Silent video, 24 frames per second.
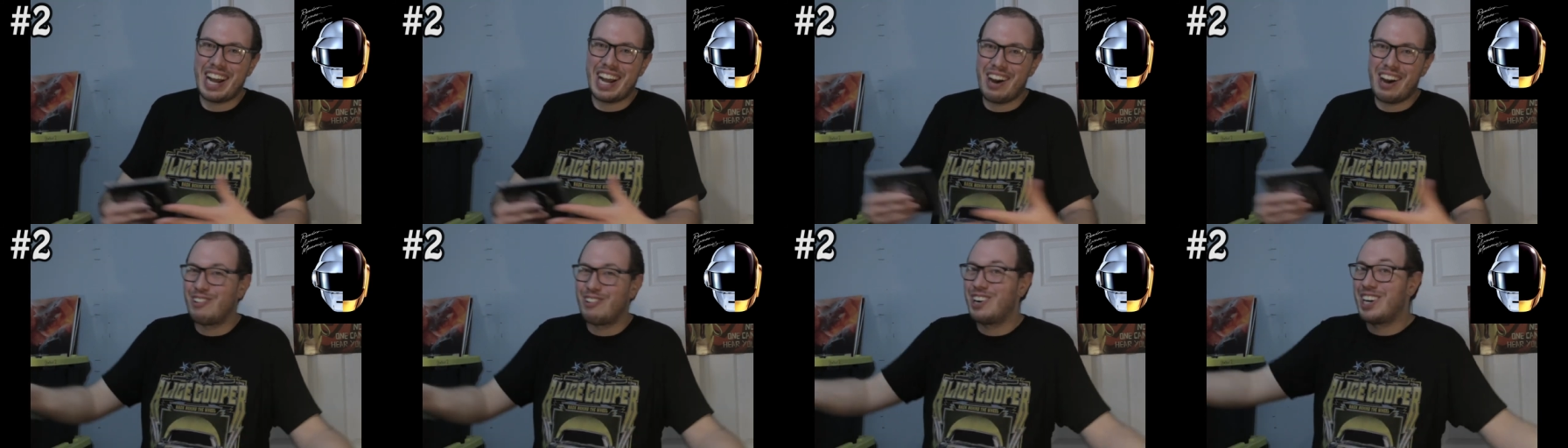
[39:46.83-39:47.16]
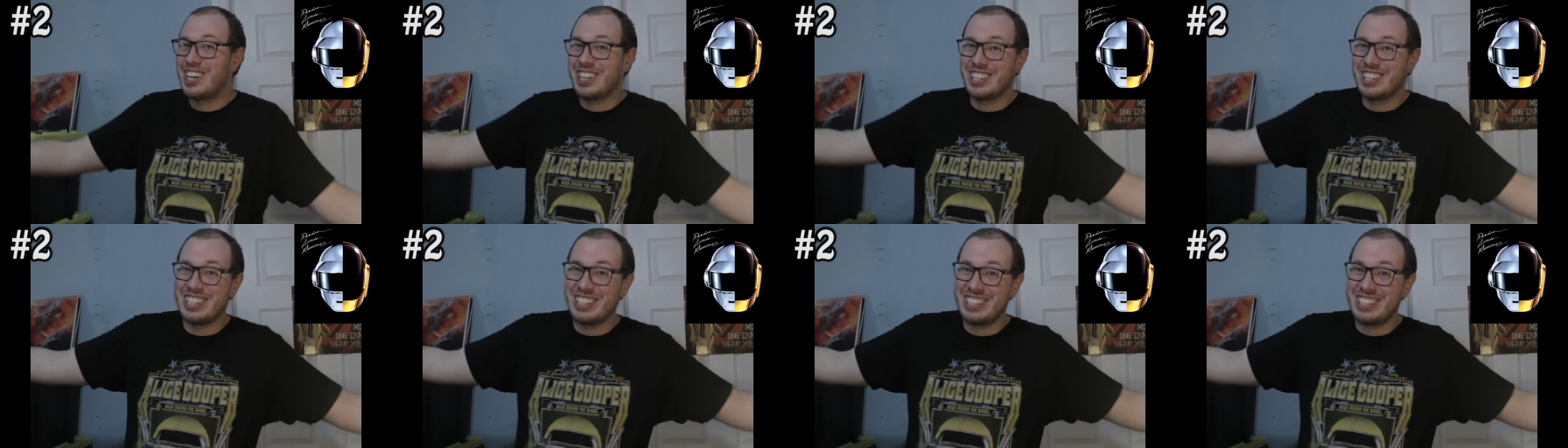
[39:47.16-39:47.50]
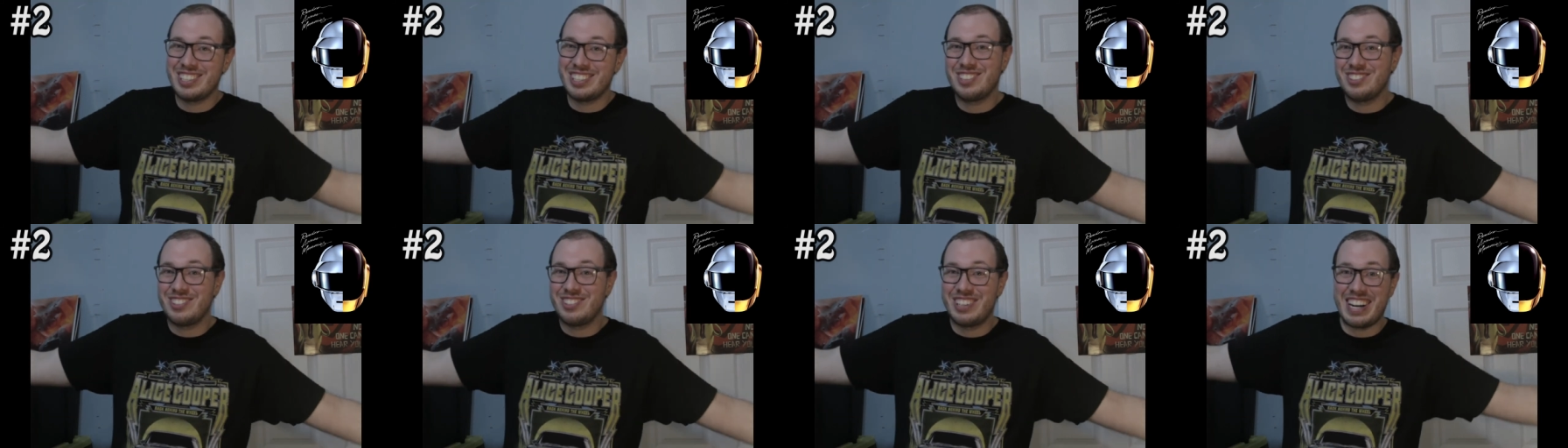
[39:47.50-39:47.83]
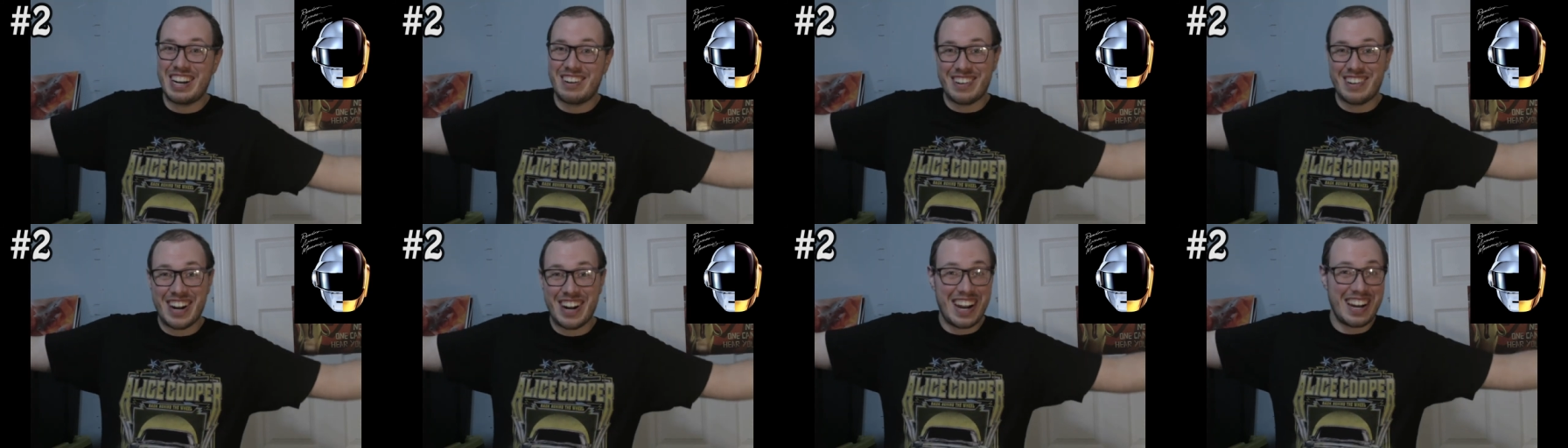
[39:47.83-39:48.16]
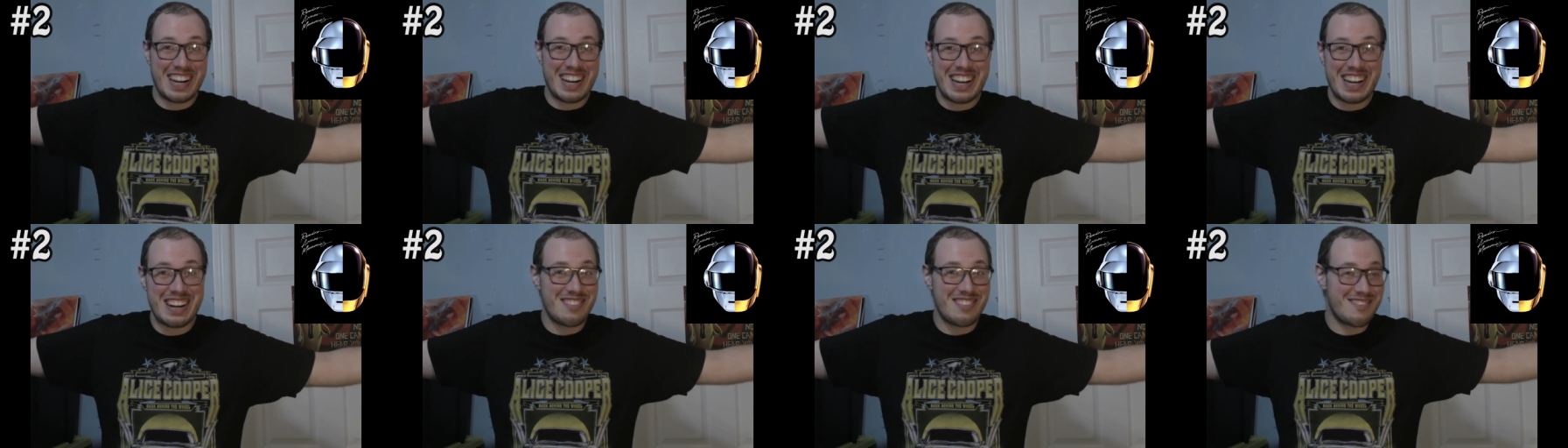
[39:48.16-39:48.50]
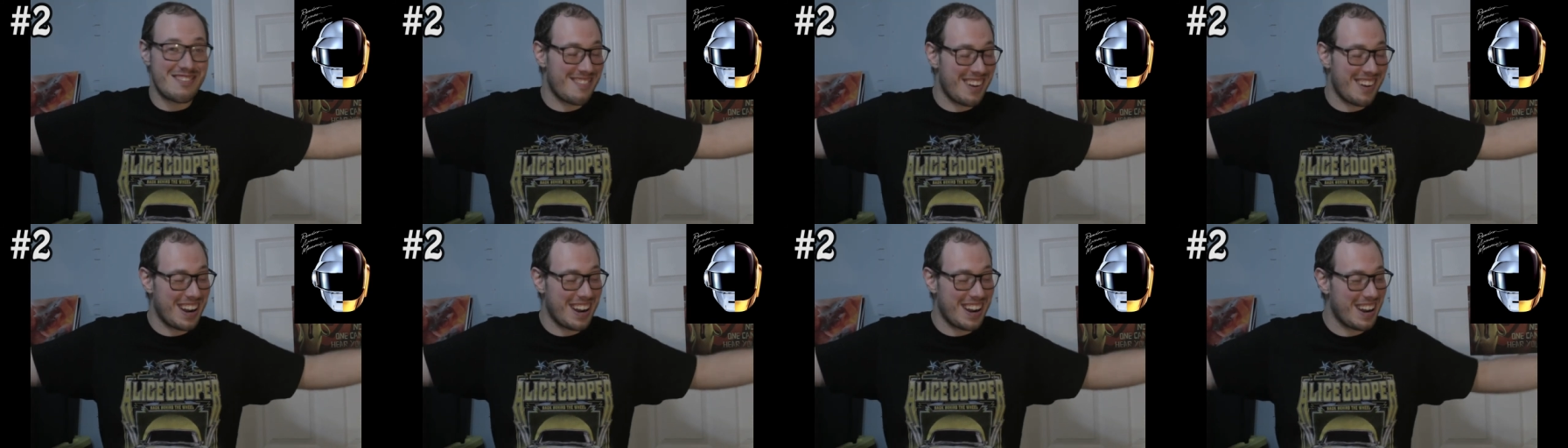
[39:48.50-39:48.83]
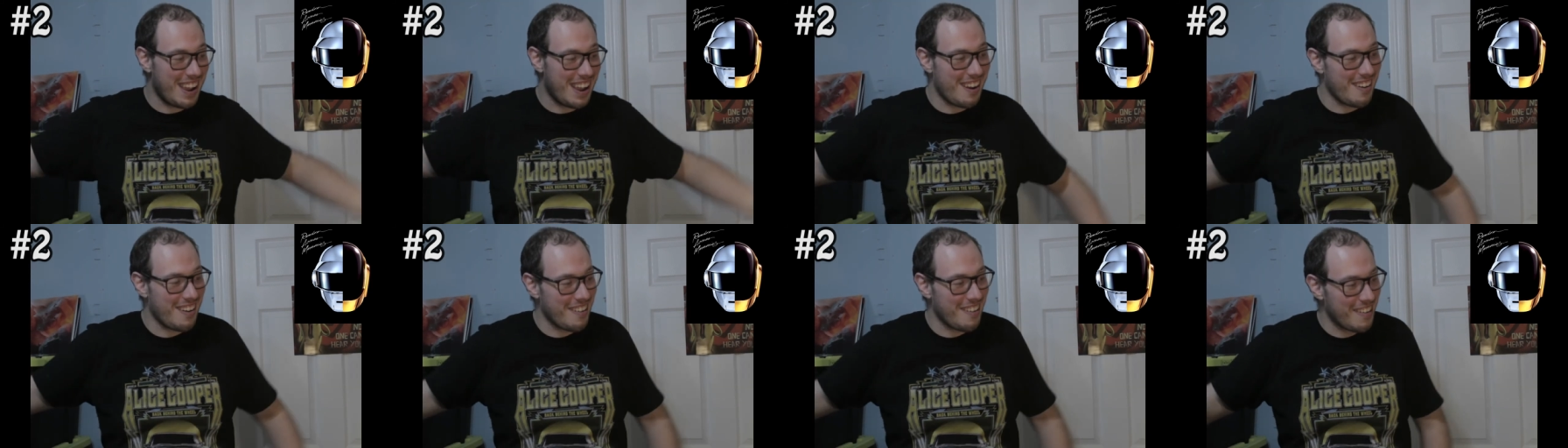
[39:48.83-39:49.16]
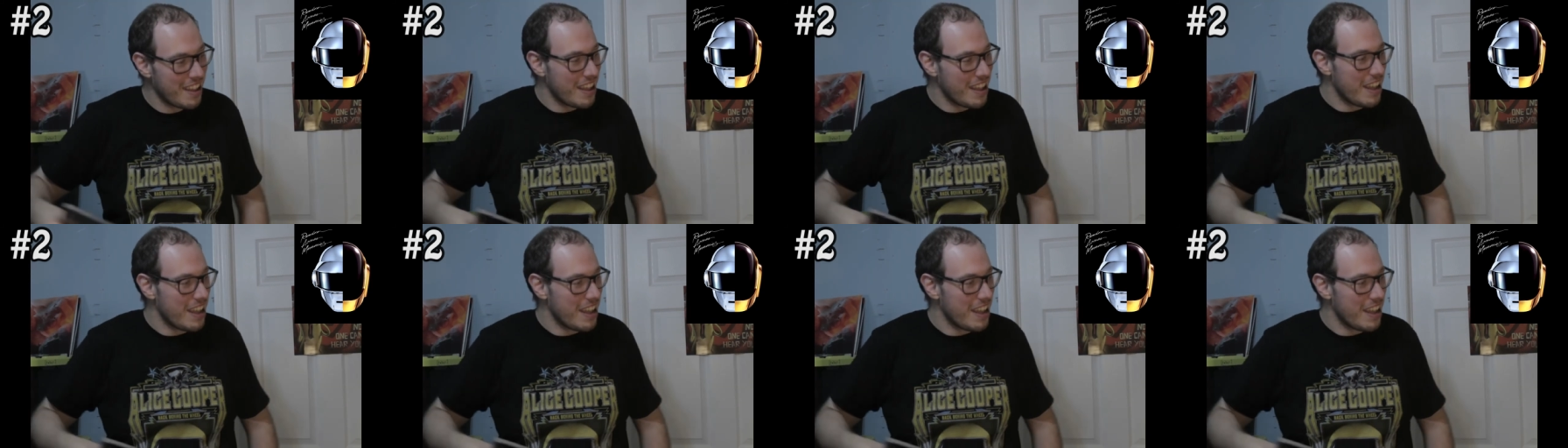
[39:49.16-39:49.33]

I want to listen to it right here, right now.